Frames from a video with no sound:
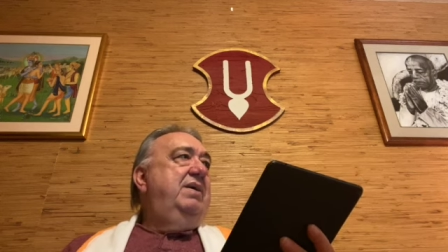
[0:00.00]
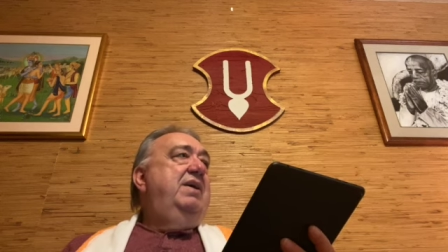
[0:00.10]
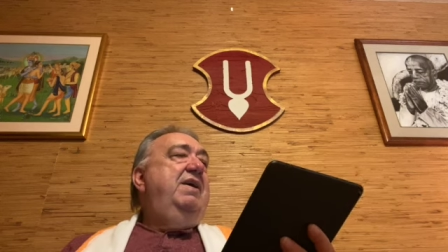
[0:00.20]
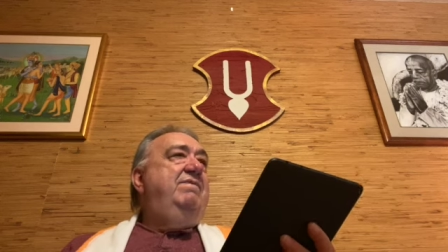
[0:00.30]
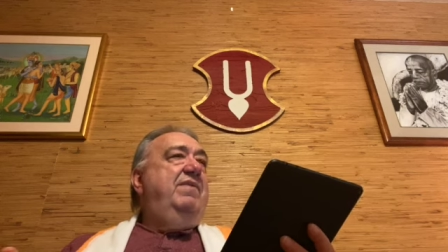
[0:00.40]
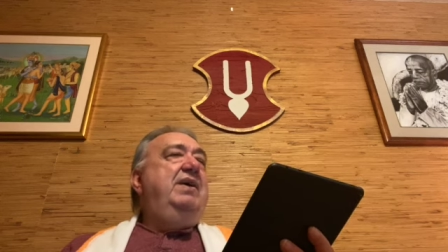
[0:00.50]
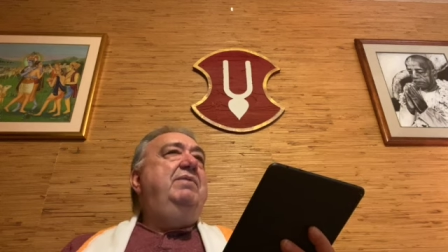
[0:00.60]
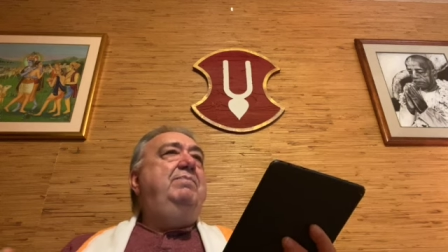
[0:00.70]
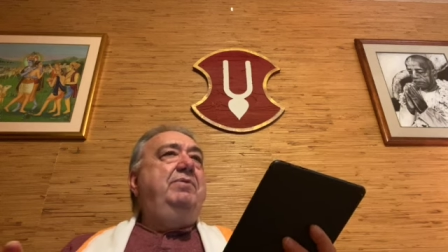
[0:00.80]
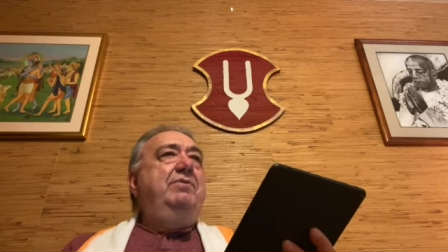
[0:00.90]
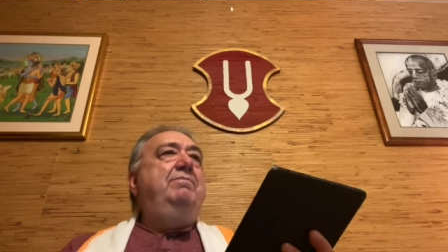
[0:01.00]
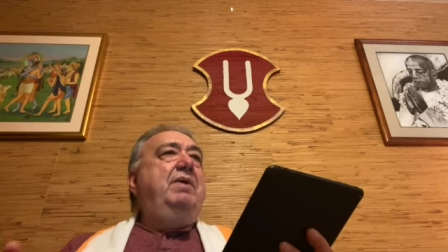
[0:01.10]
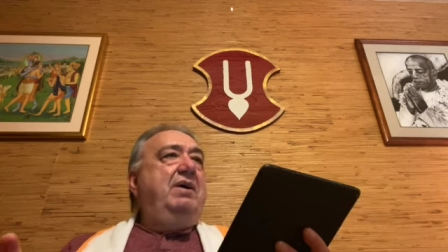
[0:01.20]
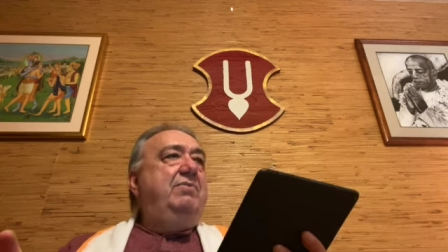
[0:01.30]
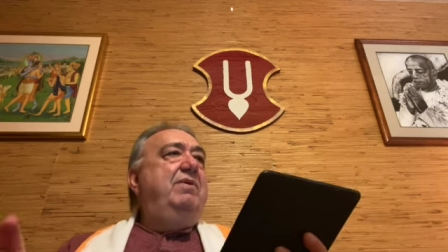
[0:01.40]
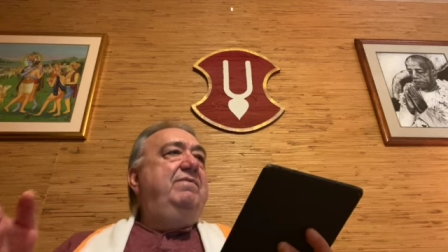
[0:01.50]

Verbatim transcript: Invite a pure Bhagavad